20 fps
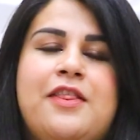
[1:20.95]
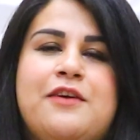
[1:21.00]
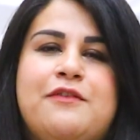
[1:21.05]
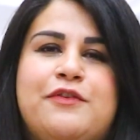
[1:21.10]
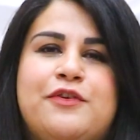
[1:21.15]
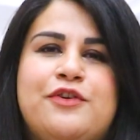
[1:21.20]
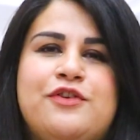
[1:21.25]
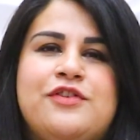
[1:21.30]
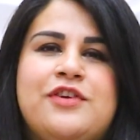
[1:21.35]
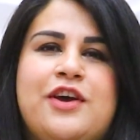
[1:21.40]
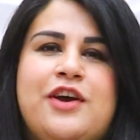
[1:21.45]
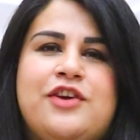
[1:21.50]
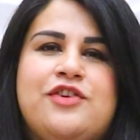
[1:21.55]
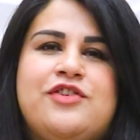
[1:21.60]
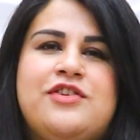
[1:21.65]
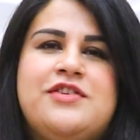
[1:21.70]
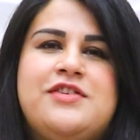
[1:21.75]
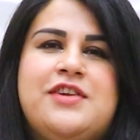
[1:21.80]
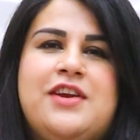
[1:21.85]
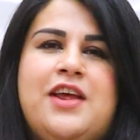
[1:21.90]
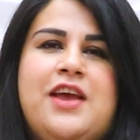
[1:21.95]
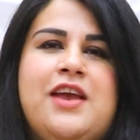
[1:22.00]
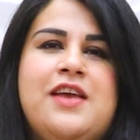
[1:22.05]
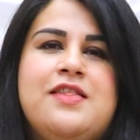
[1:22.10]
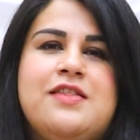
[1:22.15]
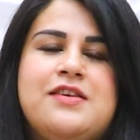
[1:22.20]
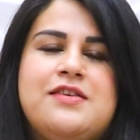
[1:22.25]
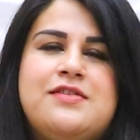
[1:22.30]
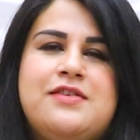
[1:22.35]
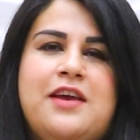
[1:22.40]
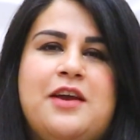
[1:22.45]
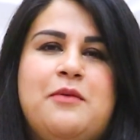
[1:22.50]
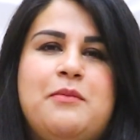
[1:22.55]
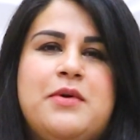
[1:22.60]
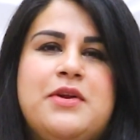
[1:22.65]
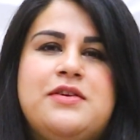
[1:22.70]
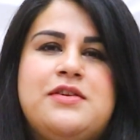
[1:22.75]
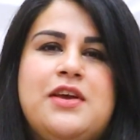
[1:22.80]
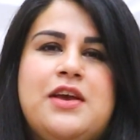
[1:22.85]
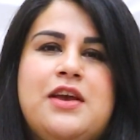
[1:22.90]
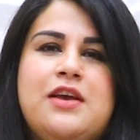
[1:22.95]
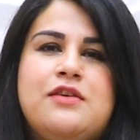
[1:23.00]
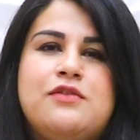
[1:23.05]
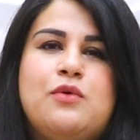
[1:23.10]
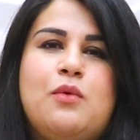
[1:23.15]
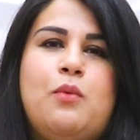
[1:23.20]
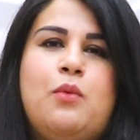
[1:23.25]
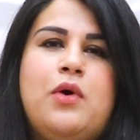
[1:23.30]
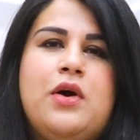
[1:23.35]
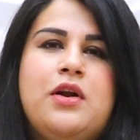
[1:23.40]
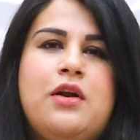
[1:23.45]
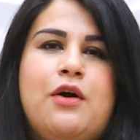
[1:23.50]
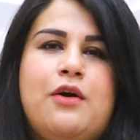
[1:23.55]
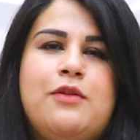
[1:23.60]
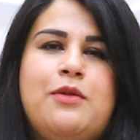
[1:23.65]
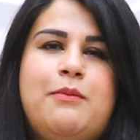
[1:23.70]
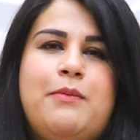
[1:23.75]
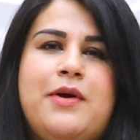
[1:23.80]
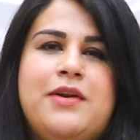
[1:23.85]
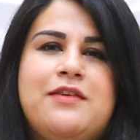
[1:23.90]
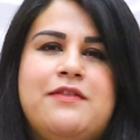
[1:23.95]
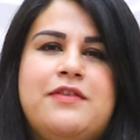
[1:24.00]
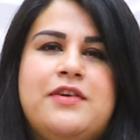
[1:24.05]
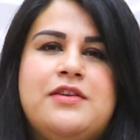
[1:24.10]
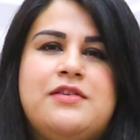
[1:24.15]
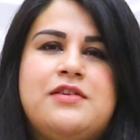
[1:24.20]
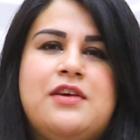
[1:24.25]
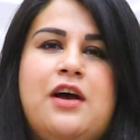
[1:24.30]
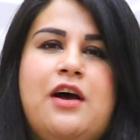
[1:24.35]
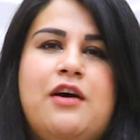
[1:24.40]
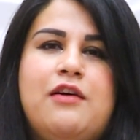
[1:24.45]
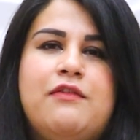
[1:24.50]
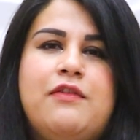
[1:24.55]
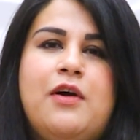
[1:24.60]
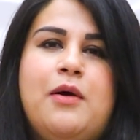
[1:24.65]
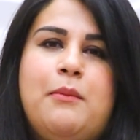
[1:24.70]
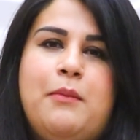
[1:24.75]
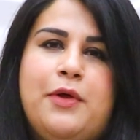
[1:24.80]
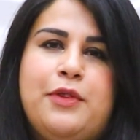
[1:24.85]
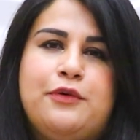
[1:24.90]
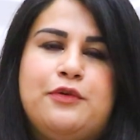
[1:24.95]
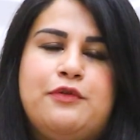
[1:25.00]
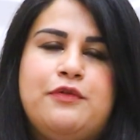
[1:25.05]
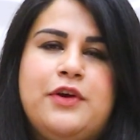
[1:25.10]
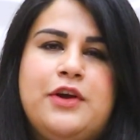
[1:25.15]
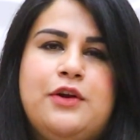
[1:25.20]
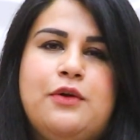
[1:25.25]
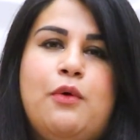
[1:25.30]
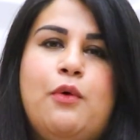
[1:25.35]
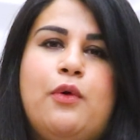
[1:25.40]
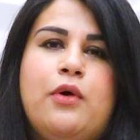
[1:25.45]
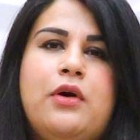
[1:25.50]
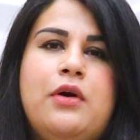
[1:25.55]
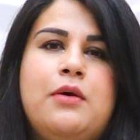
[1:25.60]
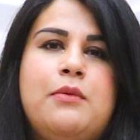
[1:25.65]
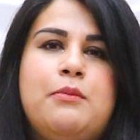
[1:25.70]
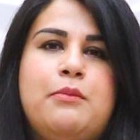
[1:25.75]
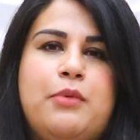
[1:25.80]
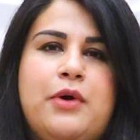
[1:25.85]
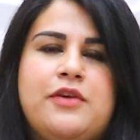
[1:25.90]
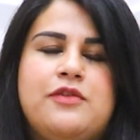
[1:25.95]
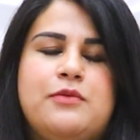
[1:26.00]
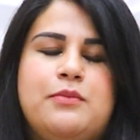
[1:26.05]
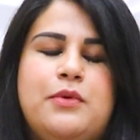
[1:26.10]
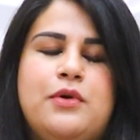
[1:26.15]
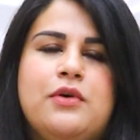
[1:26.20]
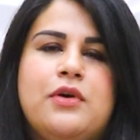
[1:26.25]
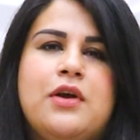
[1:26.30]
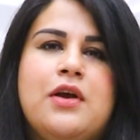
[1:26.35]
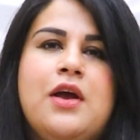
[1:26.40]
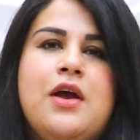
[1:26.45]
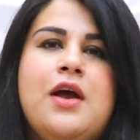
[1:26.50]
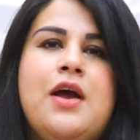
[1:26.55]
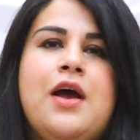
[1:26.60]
The first question today in this segment is, what are the benefits of mother feed or breast milk?